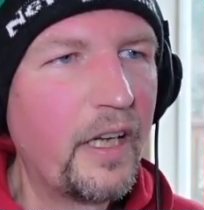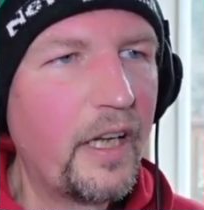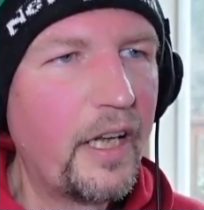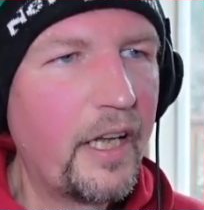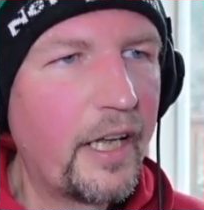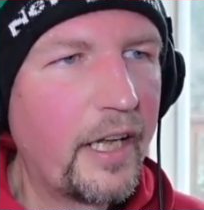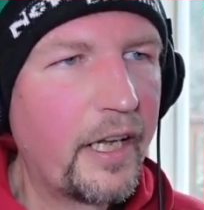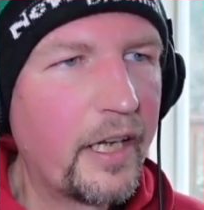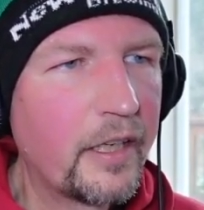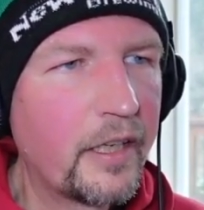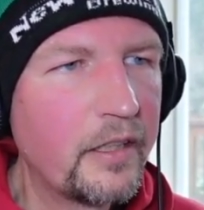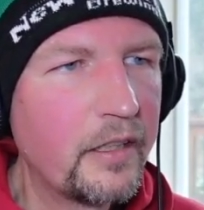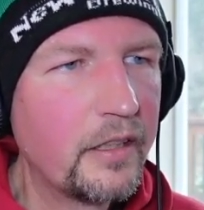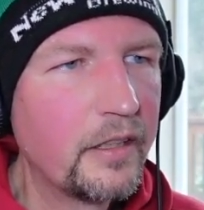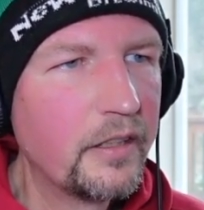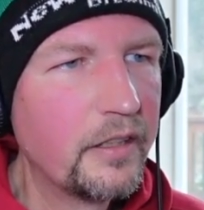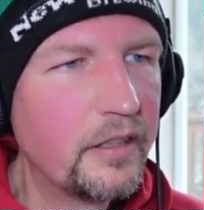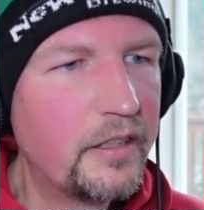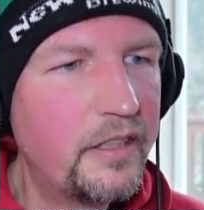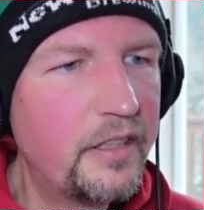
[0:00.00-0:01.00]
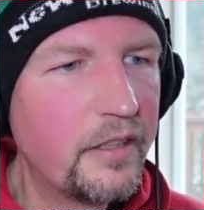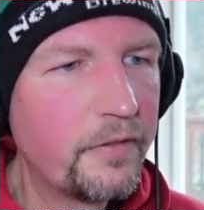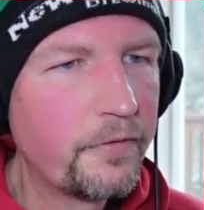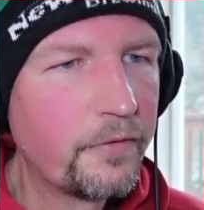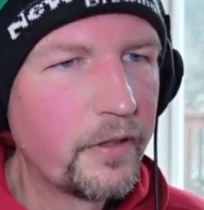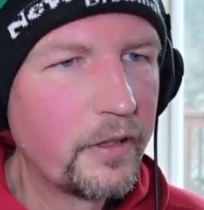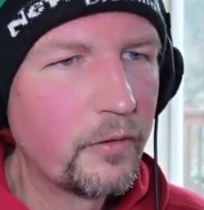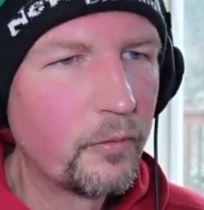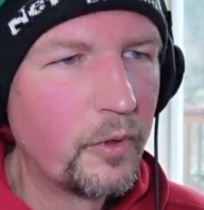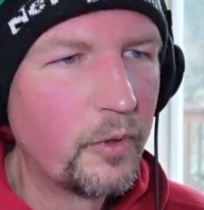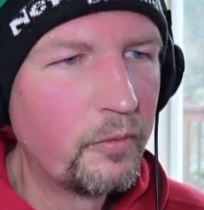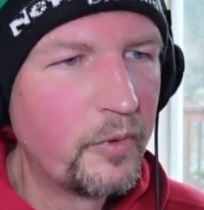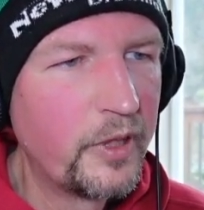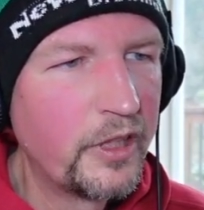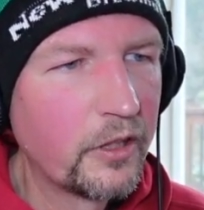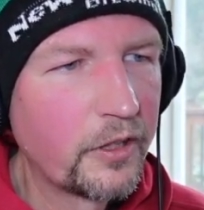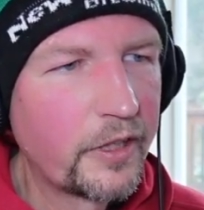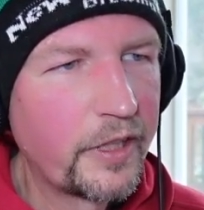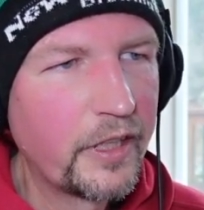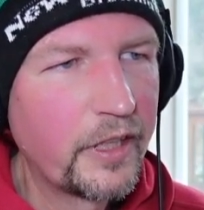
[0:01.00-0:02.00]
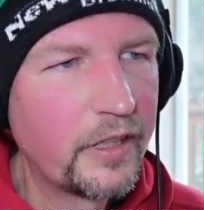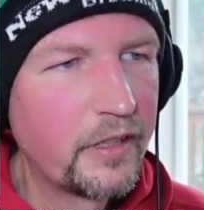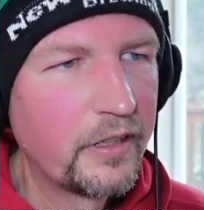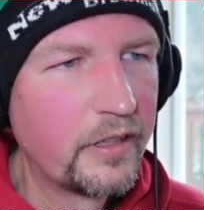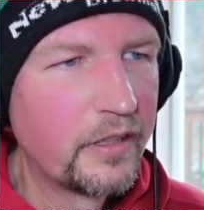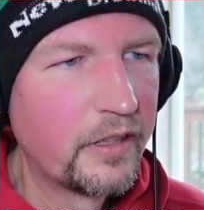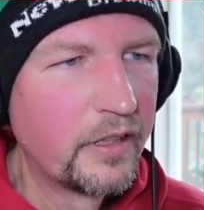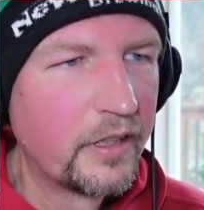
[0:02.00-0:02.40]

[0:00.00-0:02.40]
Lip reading: and different when we look at